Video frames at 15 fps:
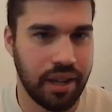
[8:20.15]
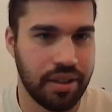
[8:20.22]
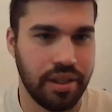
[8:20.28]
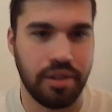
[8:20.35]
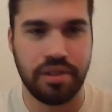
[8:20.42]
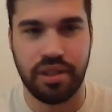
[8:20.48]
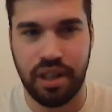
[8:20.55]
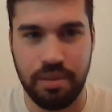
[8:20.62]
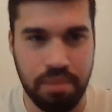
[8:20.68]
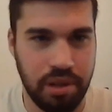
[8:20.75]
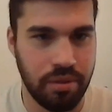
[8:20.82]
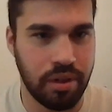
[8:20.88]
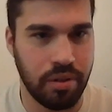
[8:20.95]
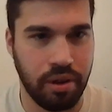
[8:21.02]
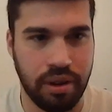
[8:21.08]
And so is the
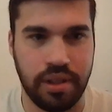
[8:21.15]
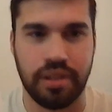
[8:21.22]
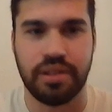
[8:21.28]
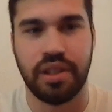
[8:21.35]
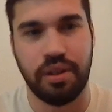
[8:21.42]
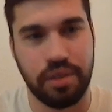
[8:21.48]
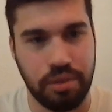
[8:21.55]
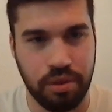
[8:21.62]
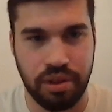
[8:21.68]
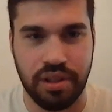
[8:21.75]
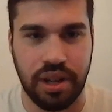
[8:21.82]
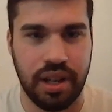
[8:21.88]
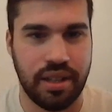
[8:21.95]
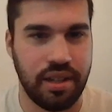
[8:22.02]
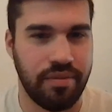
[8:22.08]
Compute North, and so is Core
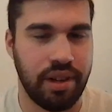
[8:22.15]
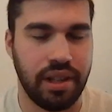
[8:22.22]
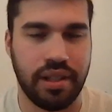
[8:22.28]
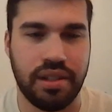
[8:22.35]
Scientific.